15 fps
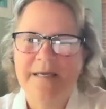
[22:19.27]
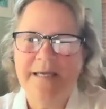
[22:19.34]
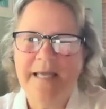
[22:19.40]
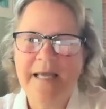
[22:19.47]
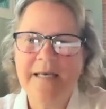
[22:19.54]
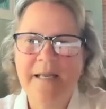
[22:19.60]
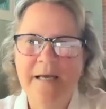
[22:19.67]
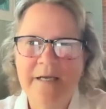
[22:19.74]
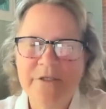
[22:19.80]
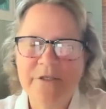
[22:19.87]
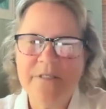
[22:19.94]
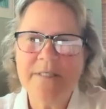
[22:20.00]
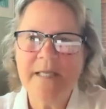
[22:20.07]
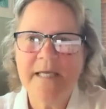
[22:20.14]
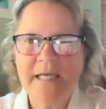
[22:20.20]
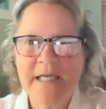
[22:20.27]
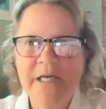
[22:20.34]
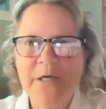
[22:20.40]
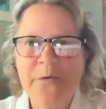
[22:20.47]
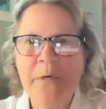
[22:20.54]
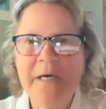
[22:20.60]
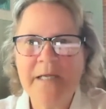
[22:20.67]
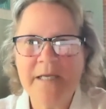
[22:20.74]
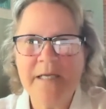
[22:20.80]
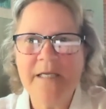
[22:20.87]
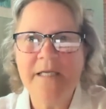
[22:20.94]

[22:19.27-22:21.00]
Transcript: get nudges like you know what